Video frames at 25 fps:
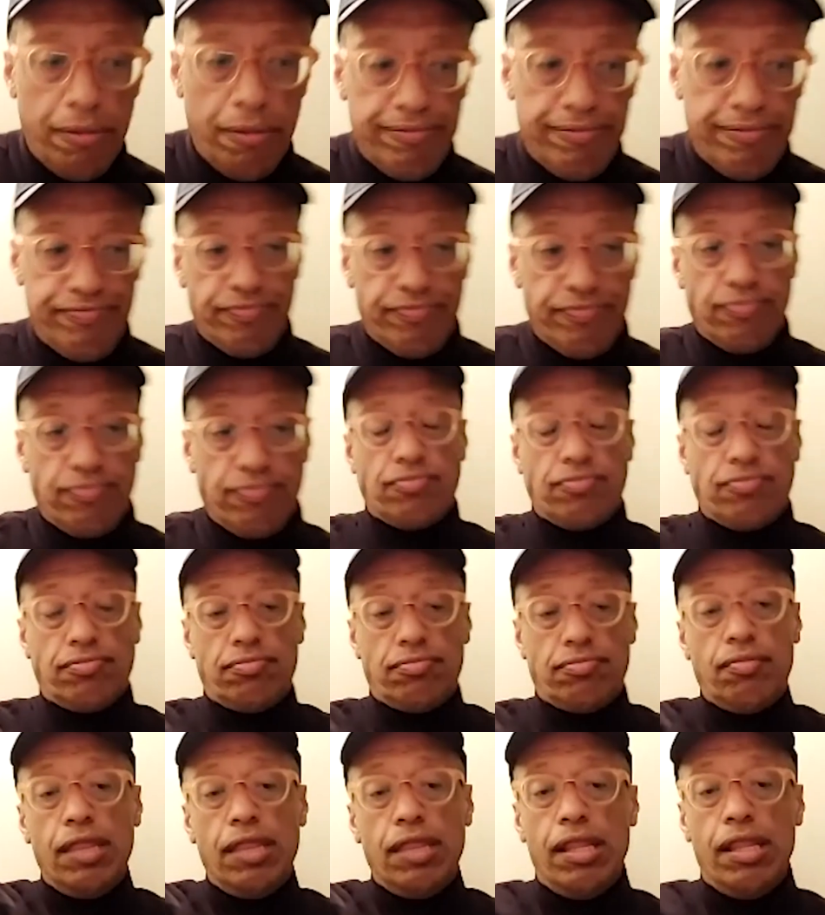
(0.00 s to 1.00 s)
and how we can
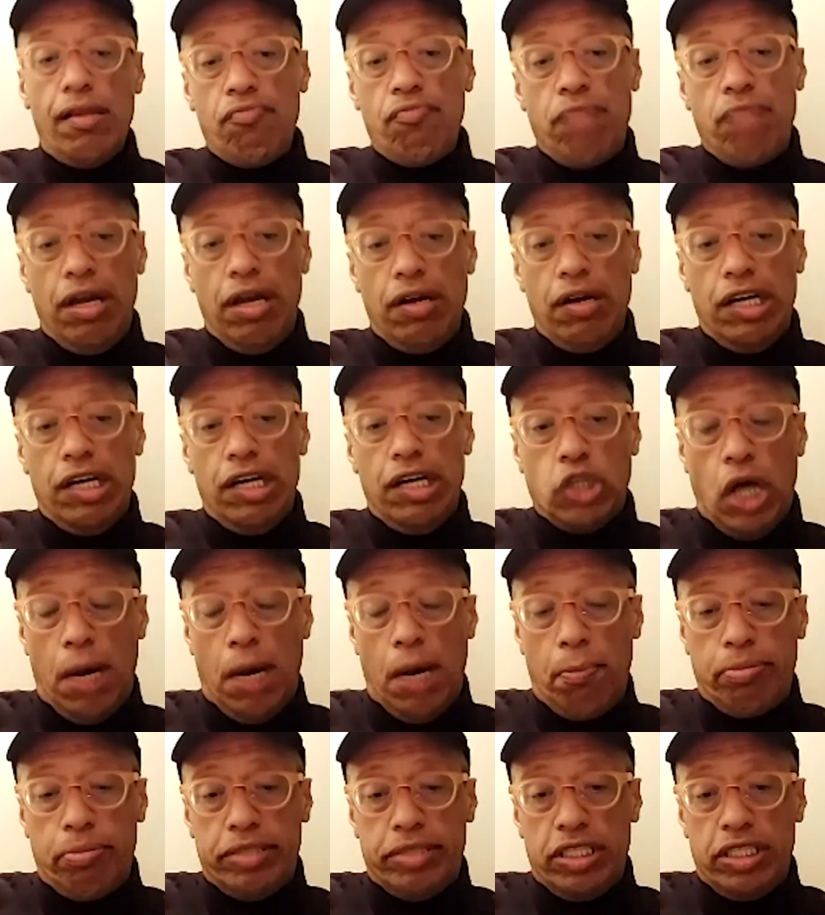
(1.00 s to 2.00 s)
take over the
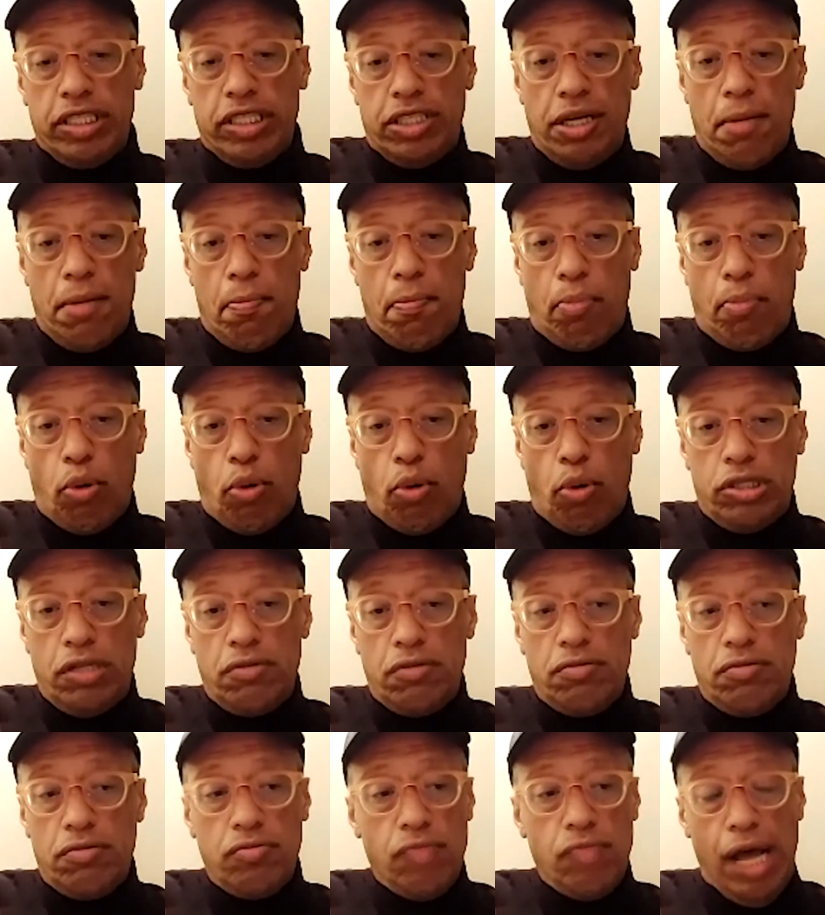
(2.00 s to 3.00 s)
whole entire sector
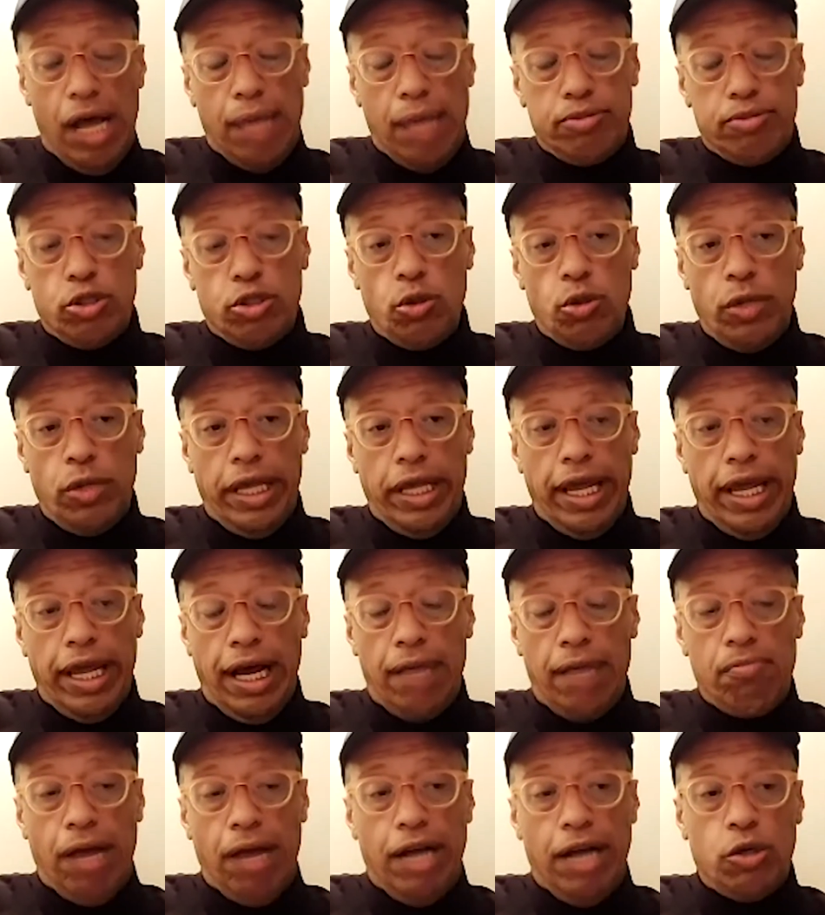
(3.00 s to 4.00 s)
and create a
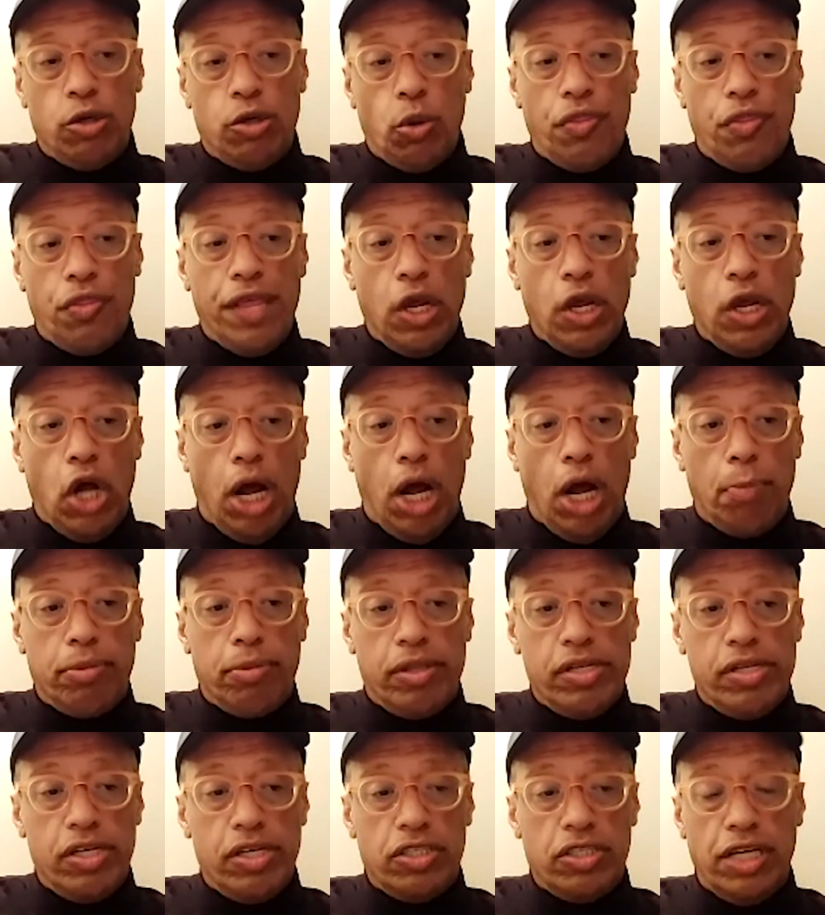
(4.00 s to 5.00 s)
subsector
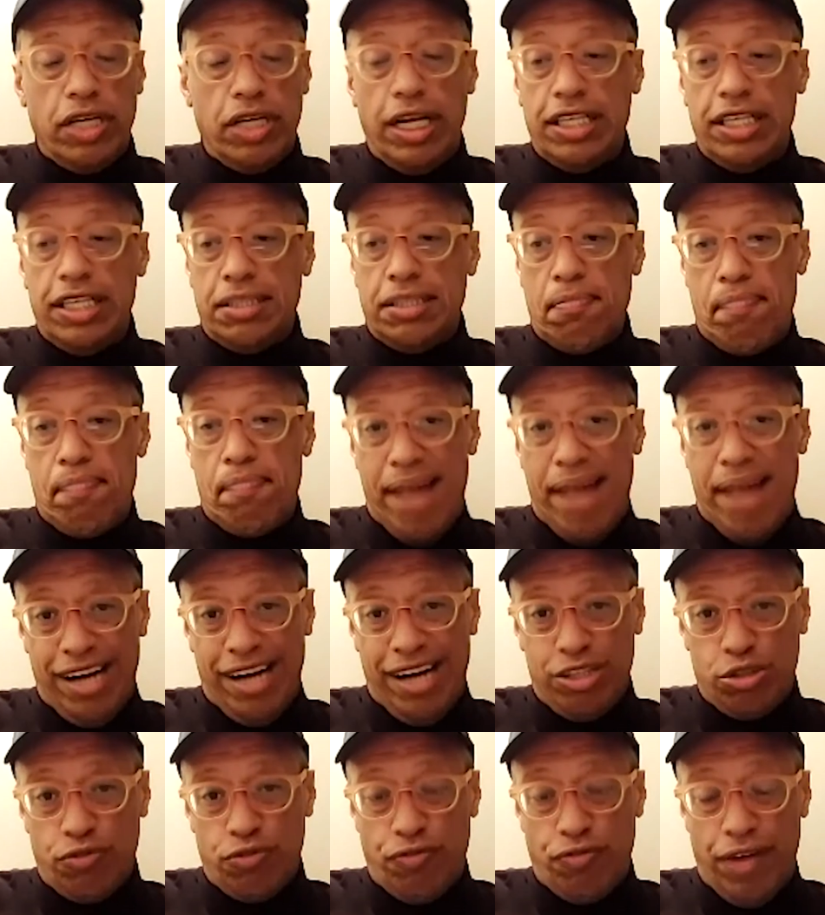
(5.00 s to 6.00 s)
that eventually
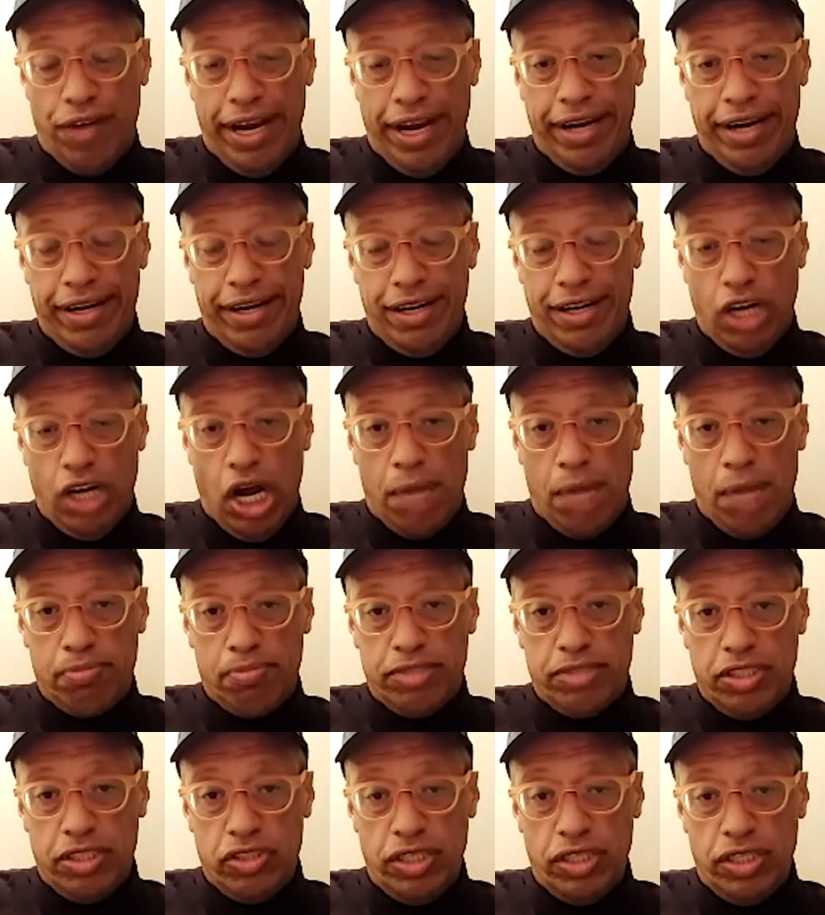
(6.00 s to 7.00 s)
that subsector would
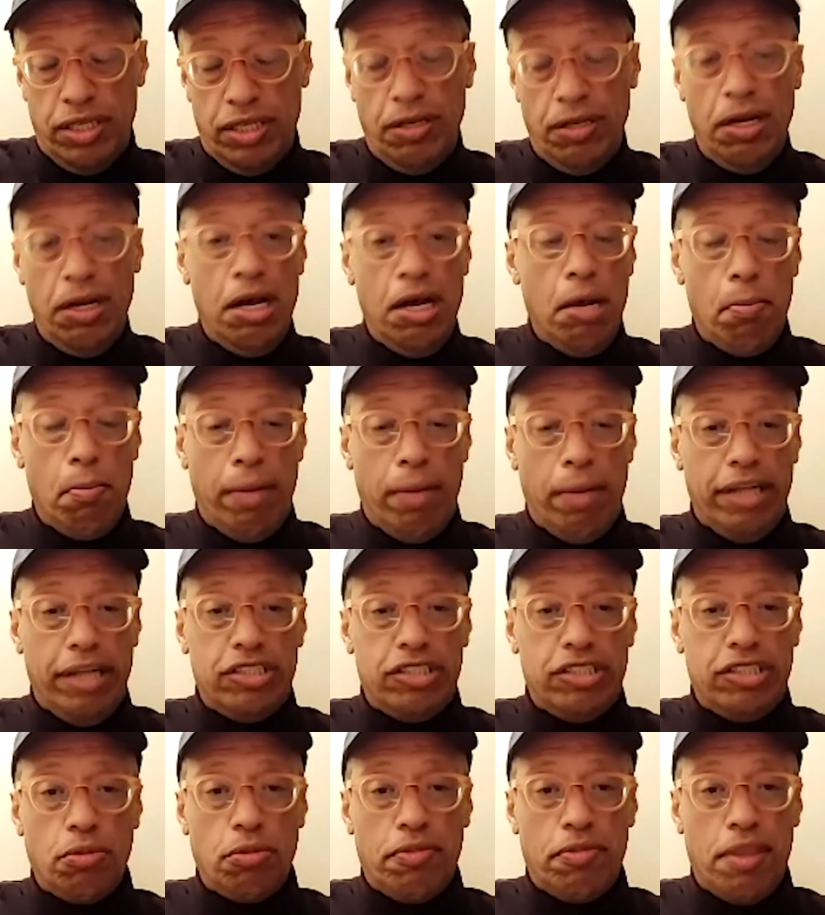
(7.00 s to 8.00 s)
be the
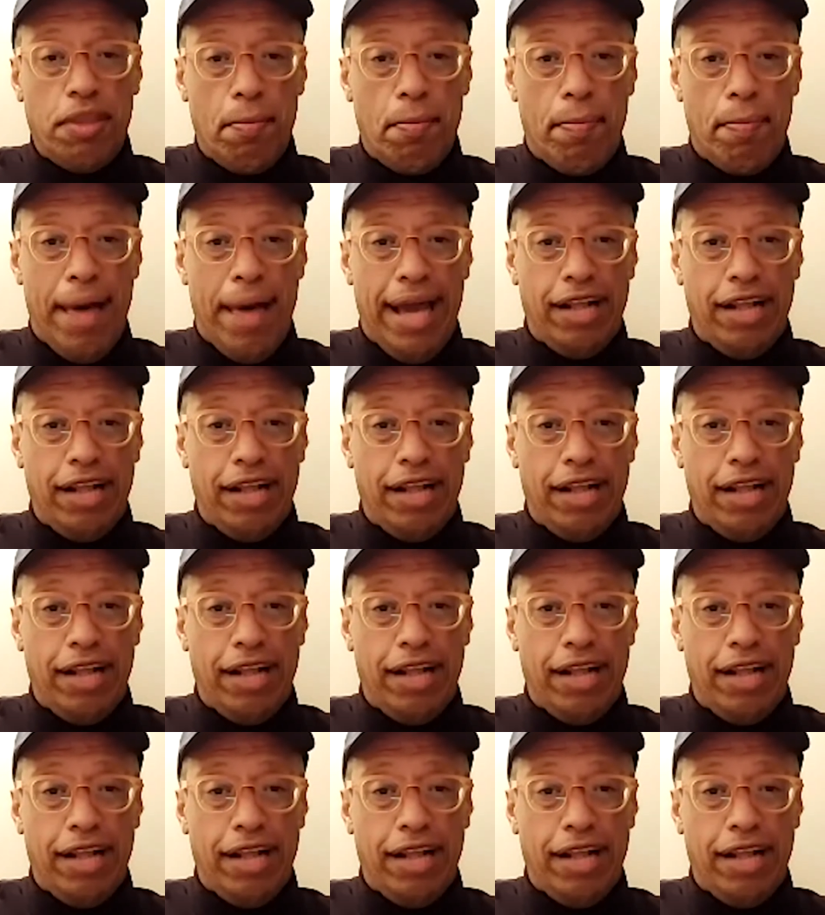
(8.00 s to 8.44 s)
main sector.